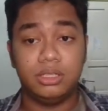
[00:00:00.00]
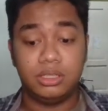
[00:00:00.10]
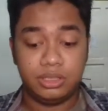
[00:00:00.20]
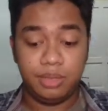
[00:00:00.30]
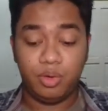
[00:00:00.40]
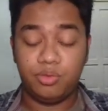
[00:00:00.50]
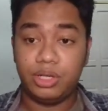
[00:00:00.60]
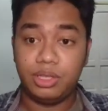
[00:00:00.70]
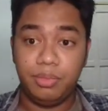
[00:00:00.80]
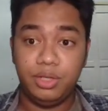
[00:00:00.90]
Same over
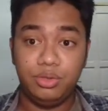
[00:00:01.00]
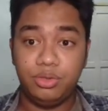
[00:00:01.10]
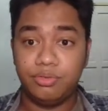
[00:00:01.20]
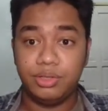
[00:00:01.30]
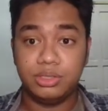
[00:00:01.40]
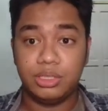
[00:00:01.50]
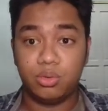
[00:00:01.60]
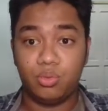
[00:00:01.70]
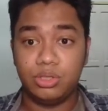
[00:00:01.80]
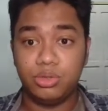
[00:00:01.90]
at the menu. If it's
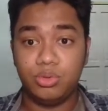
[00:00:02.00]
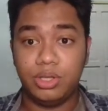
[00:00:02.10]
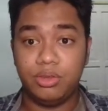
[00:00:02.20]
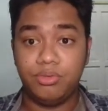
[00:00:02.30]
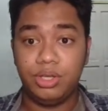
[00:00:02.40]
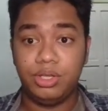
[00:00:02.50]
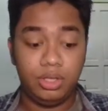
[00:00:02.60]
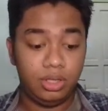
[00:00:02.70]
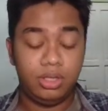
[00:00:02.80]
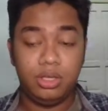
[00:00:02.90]
not 1, 2, and
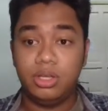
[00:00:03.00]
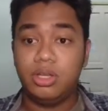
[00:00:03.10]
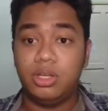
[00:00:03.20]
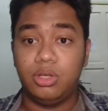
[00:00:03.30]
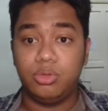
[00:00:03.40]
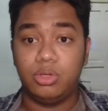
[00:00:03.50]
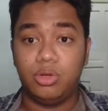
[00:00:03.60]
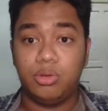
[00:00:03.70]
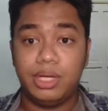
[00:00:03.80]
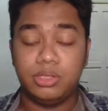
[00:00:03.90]
3, it will
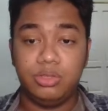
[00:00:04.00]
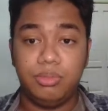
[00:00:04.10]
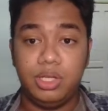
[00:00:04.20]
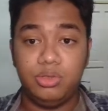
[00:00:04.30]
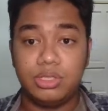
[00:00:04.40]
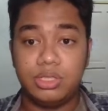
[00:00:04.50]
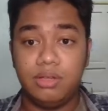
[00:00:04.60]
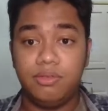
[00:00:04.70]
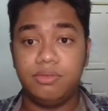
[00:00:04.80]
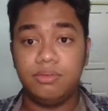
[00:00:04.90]
go back to the menu
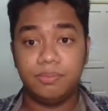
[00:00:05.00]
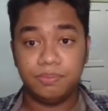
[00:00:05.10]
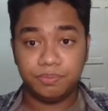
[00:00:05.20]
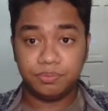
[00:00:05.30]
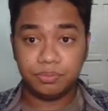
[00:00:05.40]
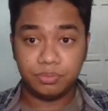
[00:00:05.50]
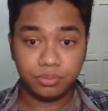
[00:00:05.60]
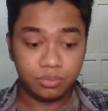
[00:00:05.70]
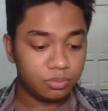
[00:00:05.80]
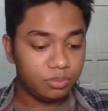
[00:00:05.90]
itself.
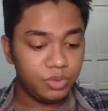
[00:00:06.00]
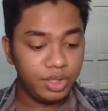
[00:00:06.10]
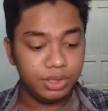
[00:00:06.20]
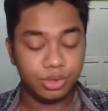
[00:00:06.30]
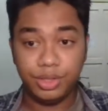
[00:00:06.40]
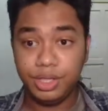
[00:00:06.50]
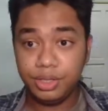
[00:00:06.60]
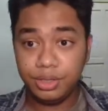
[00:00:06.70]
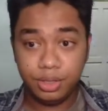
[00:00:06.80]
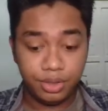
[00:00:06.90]
And so
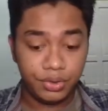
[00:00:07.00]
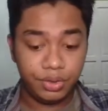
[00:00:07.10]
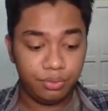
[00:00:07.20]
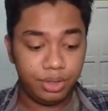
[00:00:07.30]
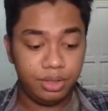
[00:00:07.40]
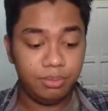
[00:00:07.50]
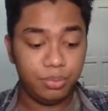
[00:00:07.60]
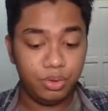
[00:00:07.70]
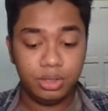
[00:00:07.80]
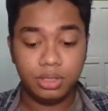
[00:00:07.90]
here, if we
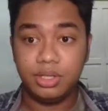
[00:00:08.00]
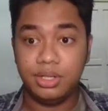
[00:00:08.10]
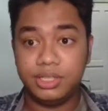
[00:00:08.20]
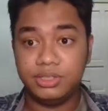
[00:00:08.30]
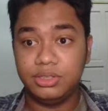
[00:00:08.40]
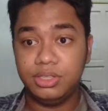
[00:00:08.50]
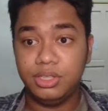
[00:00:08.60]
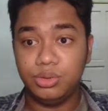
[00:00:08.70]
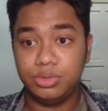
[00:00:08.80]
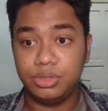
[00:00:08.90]
input an
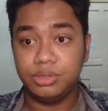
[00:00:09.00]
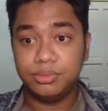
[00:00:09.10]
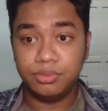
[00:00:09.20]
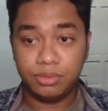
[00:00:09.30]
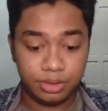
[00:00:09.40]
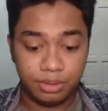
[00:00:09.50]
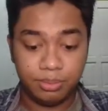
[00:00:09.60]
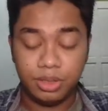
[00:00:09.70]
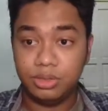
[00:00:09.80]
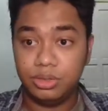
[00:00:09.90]
existing user, for
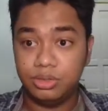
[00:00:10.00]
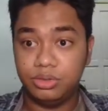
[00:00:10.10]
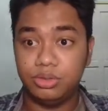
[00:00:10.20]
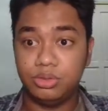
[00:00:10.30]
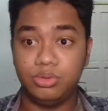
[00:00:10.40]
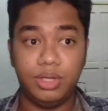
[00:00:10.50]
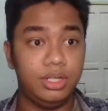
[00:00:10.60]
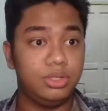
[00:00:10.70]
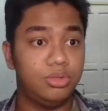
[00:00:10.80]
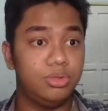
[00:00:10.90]
example, the 0 to
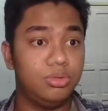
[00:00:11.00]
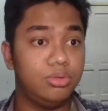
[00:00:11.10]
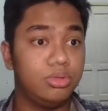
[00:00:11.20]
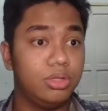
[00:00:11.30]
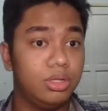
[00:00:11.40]
82